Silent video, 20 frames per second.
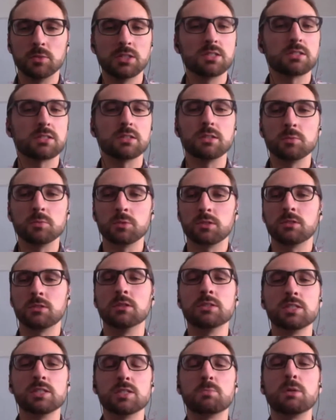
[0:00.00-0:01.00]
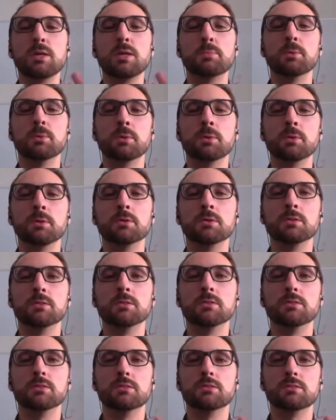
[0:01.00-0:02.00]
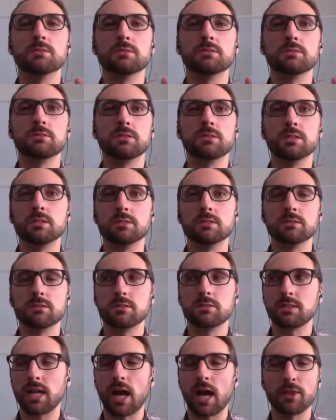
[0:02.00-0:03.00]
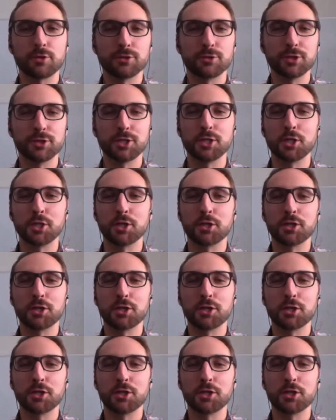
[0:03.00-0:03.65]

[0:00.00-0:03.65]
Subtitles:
it? What are all these people, gathering